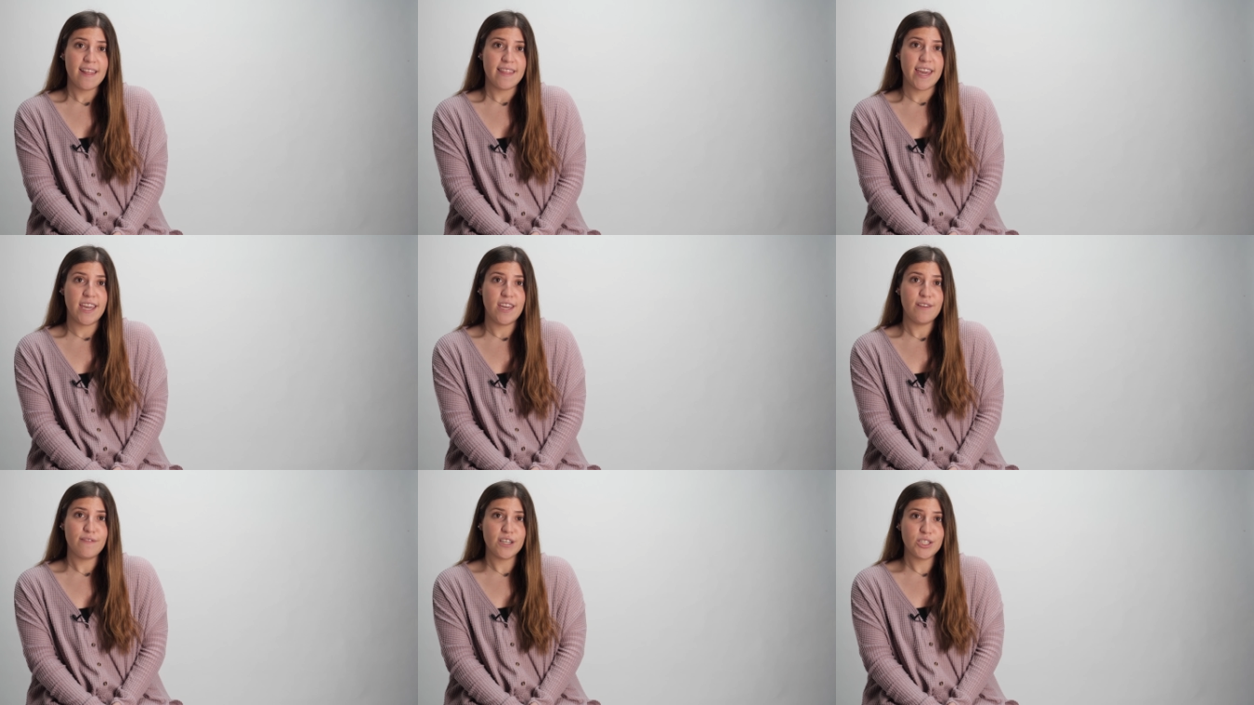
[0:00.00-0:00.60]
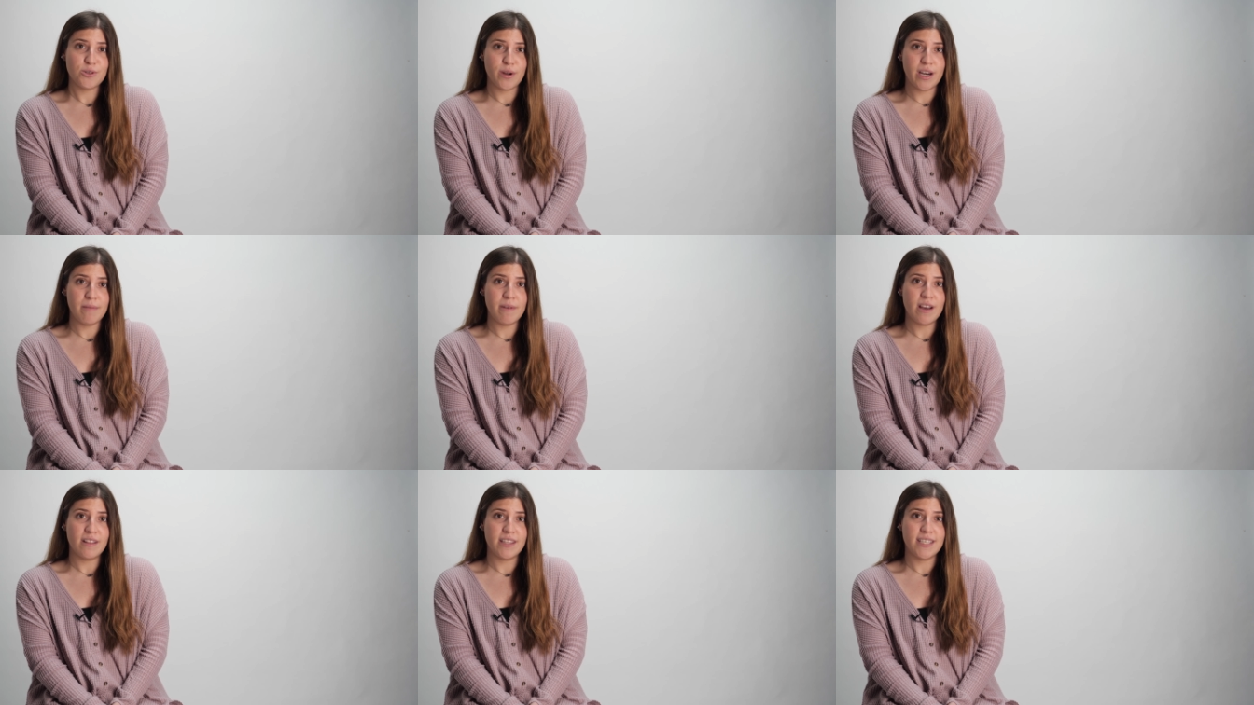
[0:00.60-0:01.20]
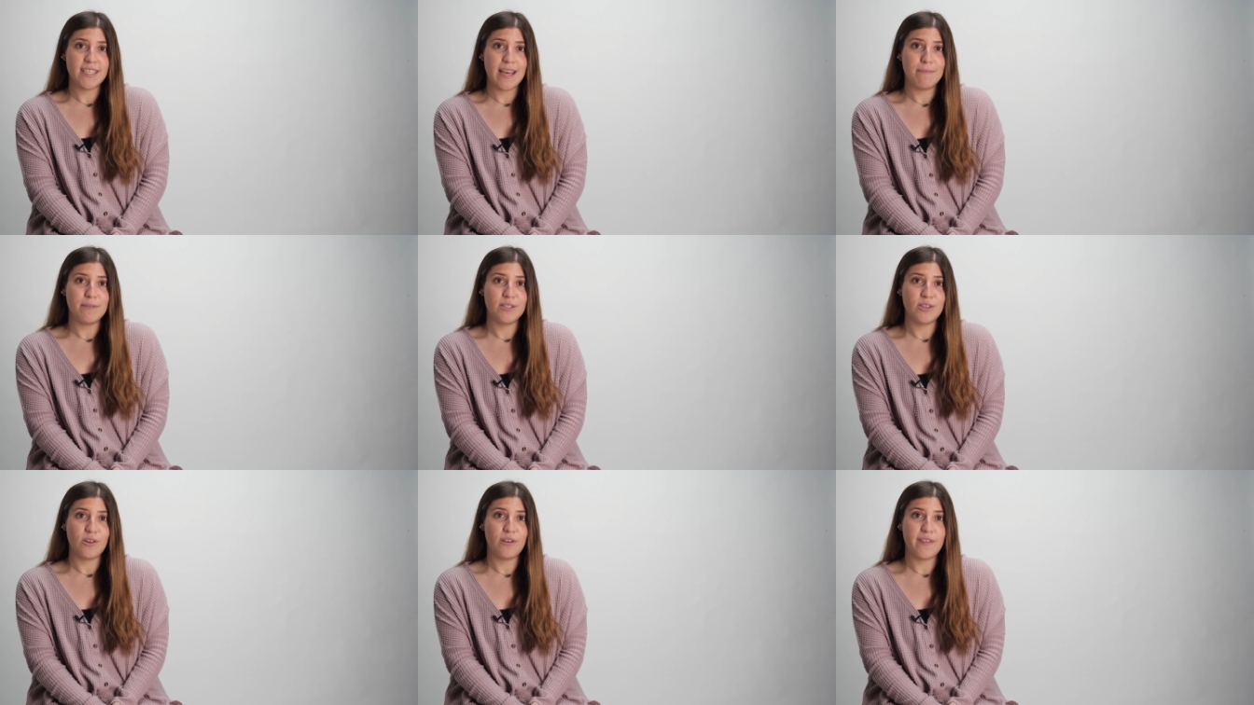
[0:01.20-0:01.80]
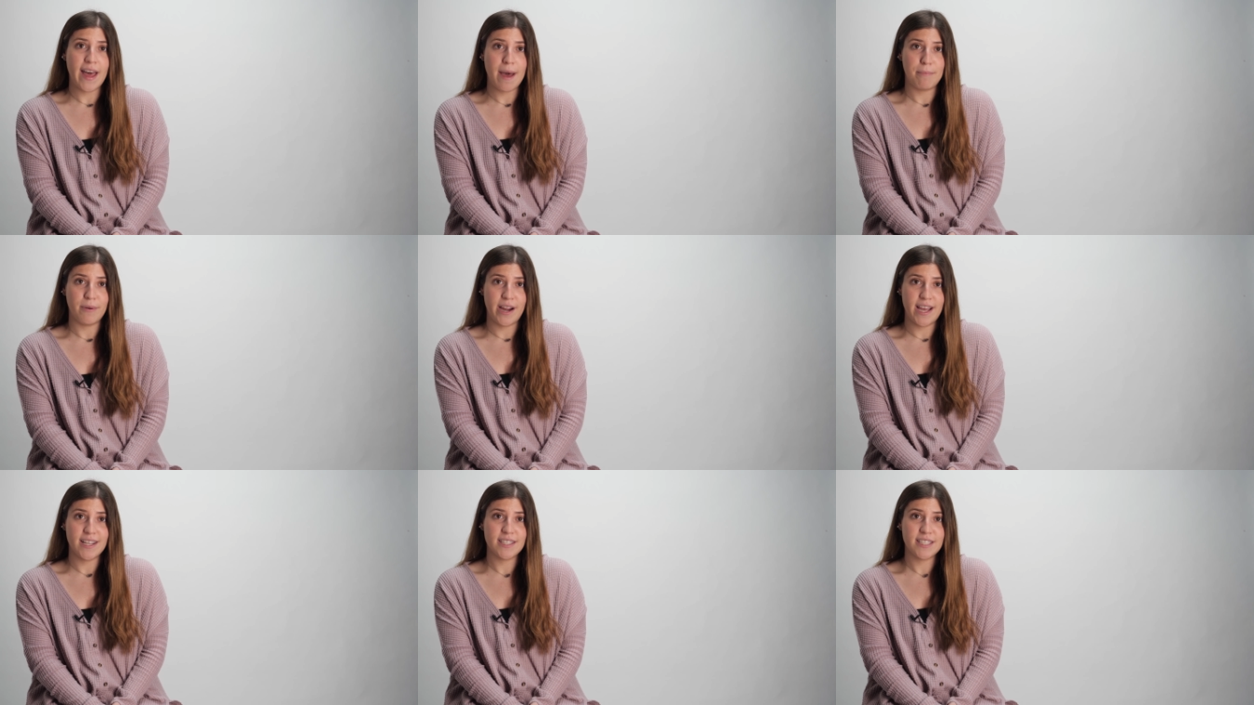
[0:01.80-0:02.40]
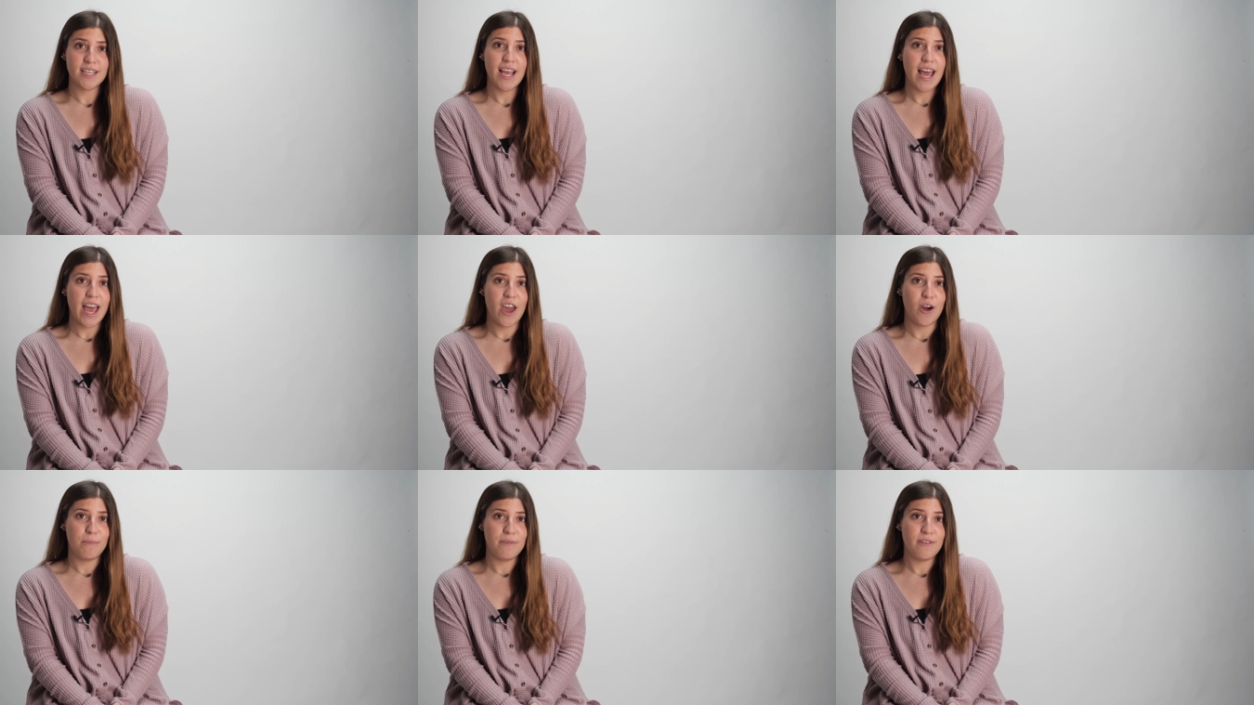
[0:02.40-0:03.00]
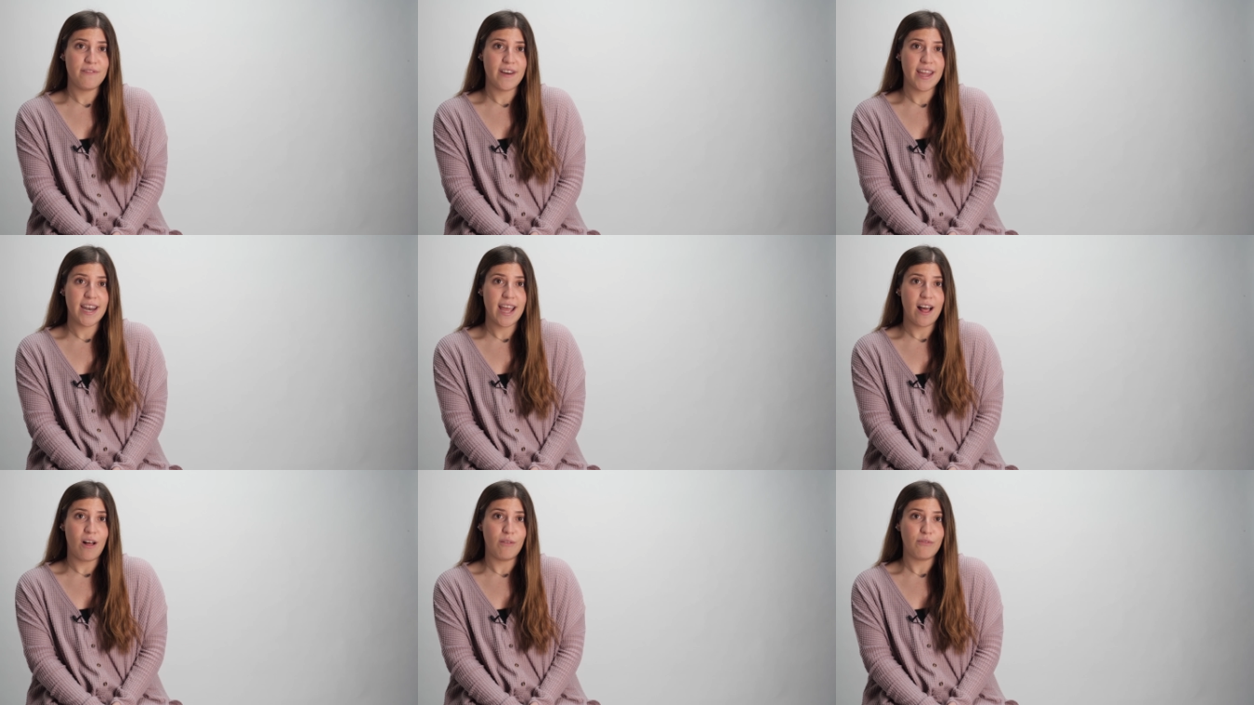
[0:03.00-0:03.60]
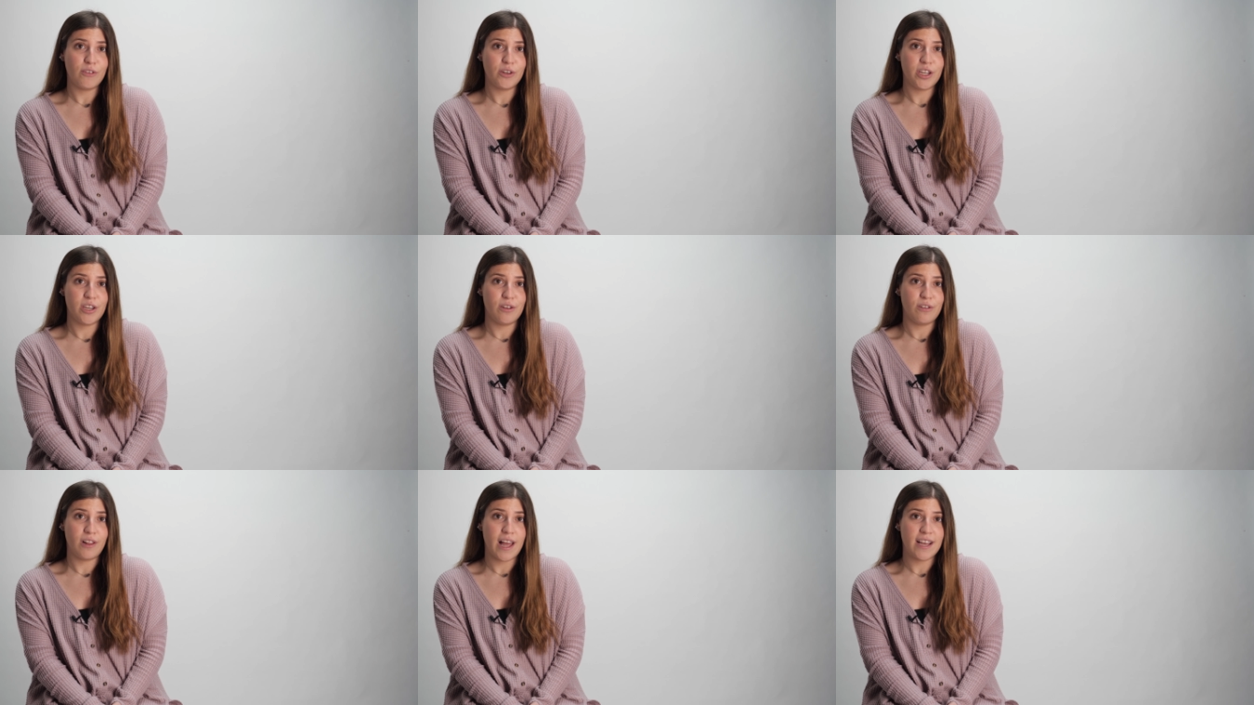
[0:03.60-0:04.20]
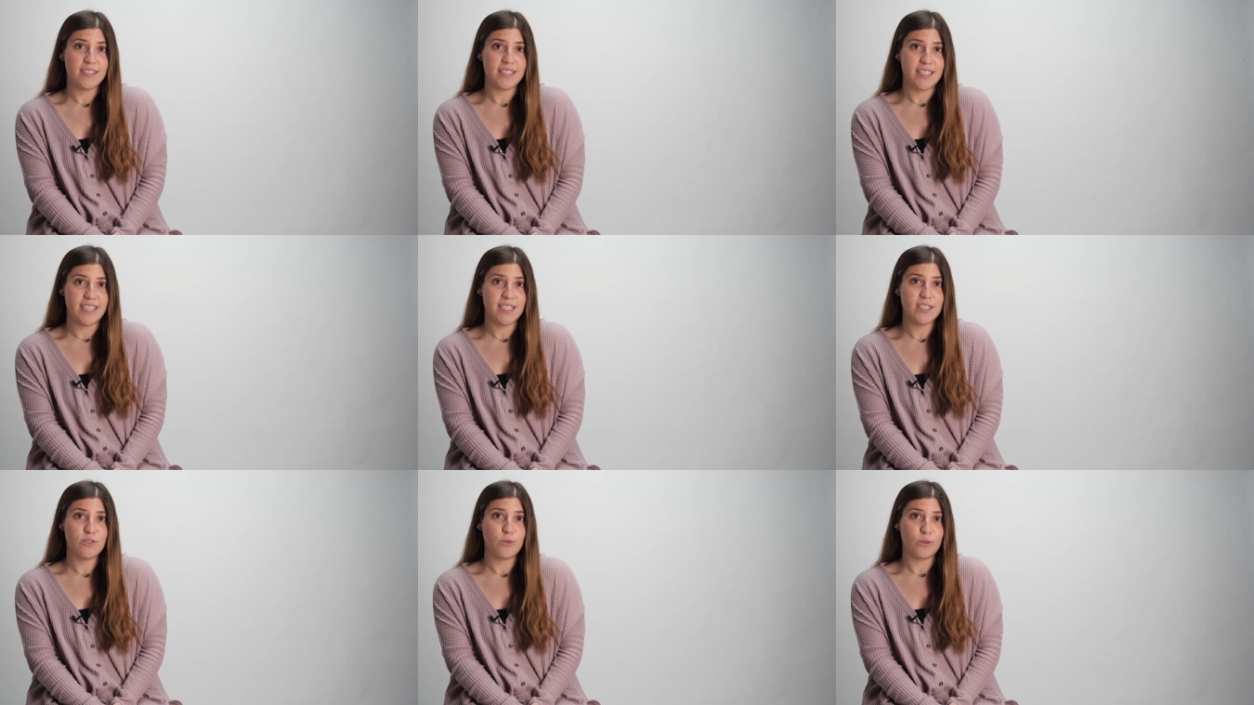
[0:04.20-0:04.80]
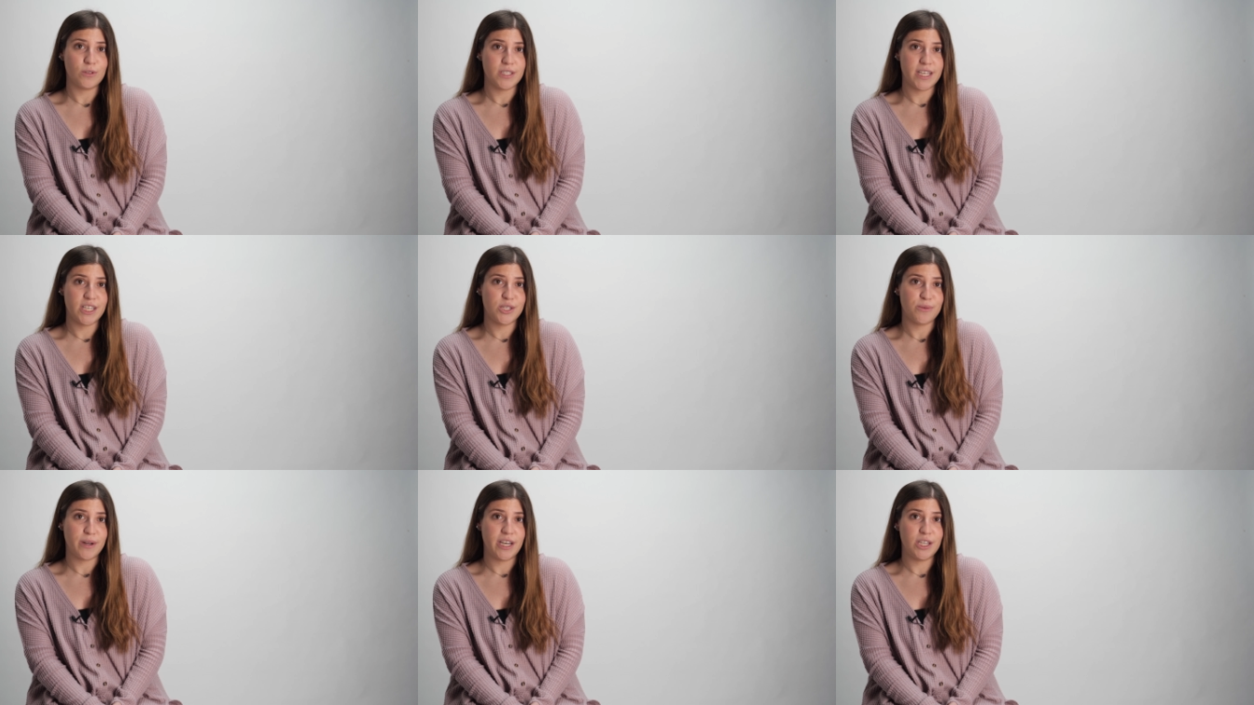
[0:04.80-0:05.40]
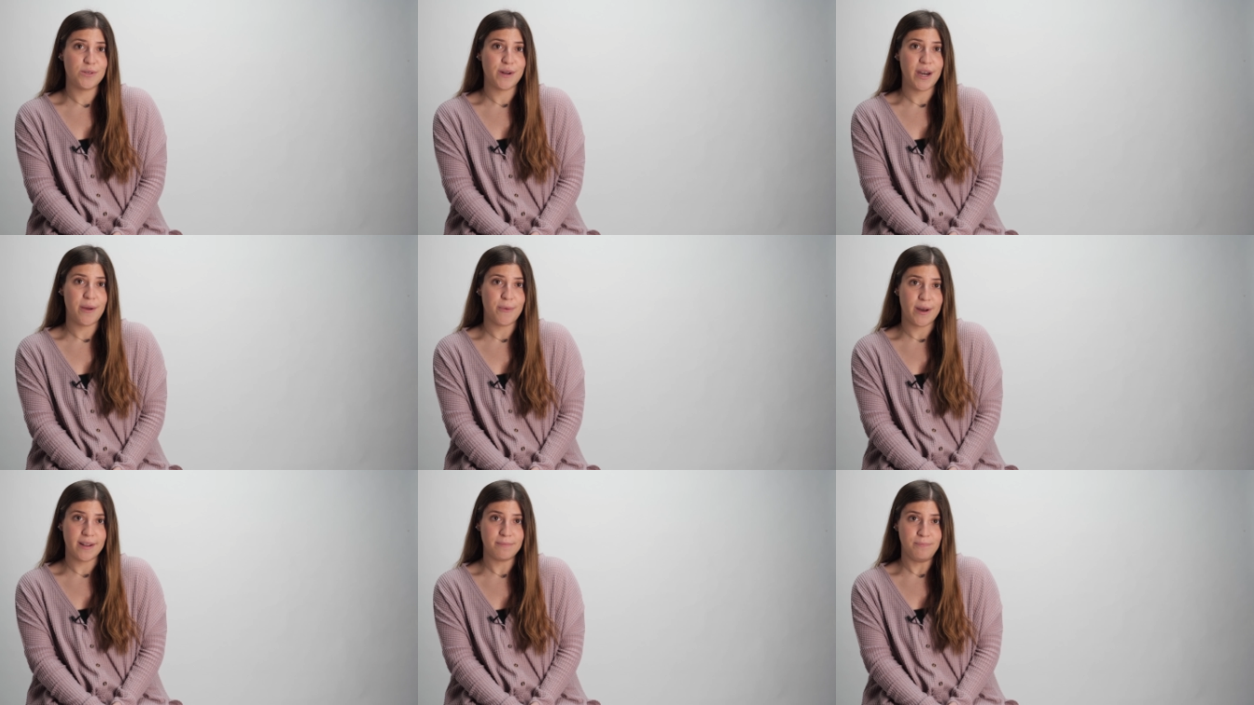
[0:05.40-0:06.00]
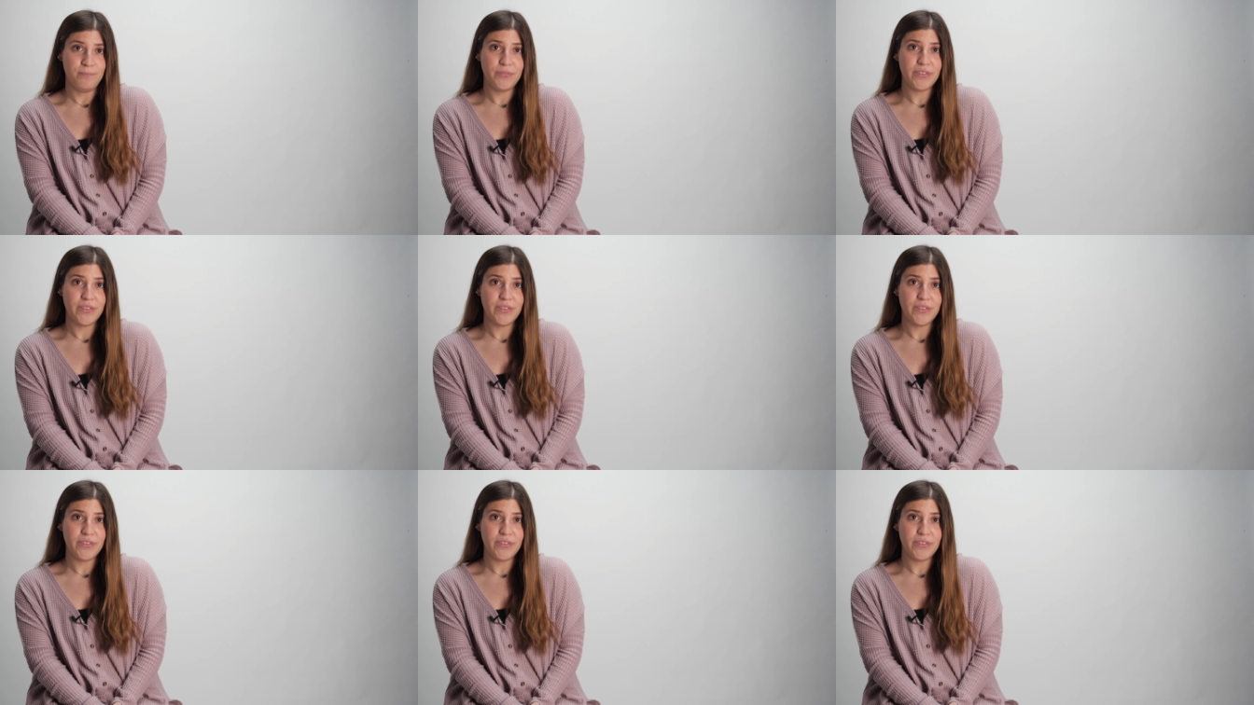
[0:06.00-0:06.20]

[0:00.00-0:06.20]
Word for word: Thank you for joining me on this episode of @Brands. I hope you find it helpful to utilize these tools in 2021.